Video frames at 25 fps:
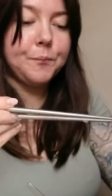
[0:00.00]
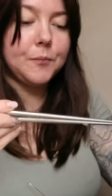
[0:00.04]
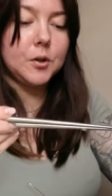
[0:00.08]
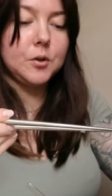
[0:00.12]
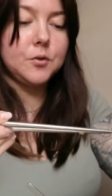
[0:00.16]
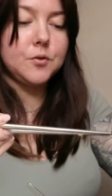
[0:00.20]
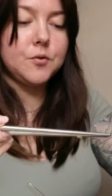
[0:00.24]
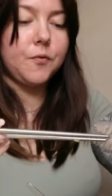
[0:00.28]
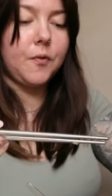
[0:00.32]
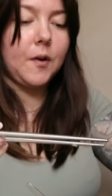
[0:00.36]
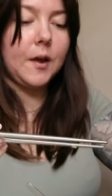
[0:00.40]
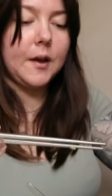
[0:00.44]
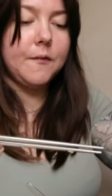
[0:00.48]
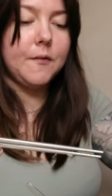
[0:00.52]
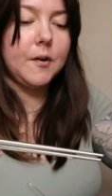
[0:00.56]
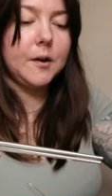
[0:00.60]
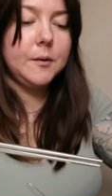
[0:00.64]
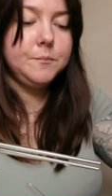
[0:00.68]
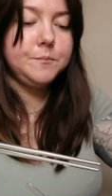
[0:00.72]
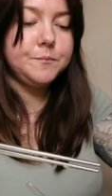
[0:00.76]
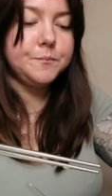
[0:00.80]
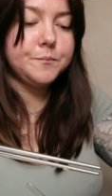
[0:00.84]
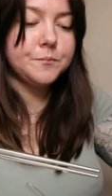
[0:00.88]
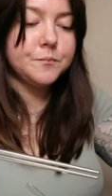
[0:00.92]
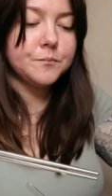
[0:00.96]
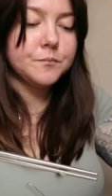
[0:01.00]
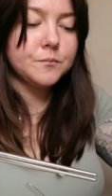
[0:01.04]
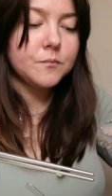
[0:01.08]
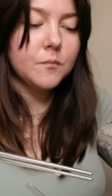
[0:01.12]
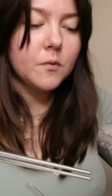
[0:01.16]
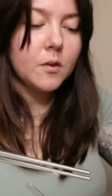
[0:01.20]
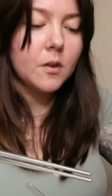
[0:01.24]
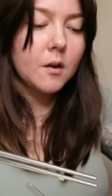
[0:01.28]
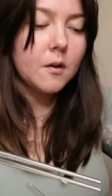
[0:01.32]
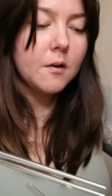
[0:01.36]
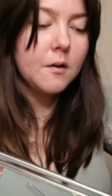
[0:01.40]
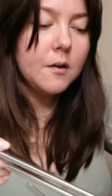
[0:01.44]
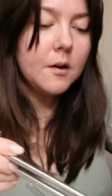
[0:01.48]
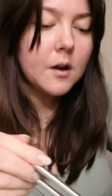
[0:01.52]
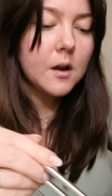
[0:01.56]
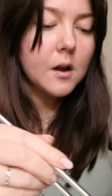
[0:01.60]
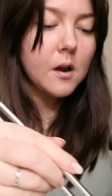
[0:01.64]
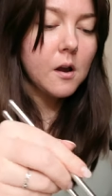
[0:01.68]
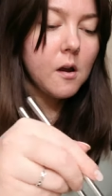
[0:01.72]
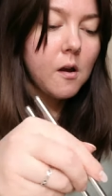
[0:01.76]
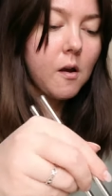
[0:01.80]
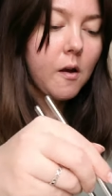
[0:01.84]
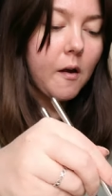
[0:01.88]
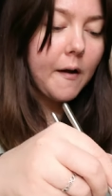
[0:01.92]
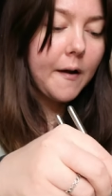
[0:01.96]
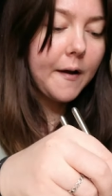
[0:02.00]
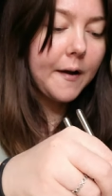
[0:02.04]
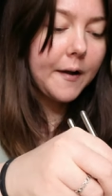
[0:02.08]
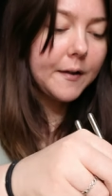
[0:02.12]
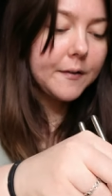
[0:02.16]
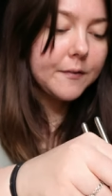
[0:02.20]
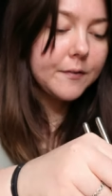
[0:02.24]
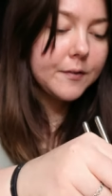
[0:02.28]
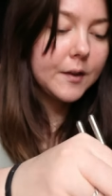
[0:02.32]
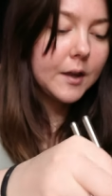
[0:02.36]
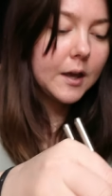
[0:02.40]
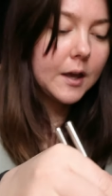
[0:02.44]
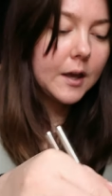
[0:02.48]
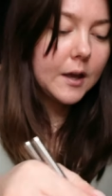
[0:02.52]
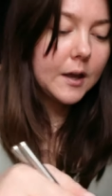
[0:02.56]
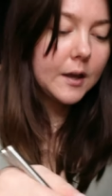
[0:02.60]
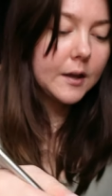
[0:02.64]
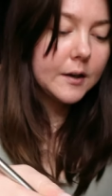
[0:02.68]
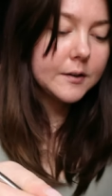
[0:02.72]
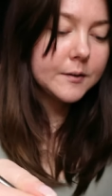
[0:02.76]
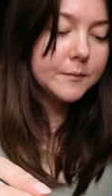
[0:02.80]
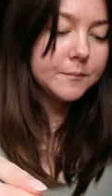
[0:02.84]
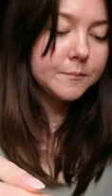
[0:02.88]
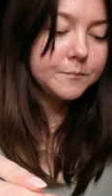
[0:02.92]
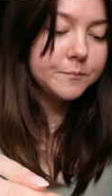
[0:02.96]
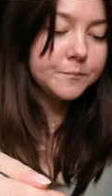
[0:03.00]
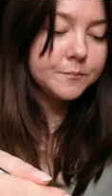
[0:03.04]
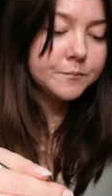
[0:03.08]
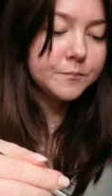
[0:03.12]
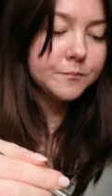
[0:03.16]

Good flavour. And then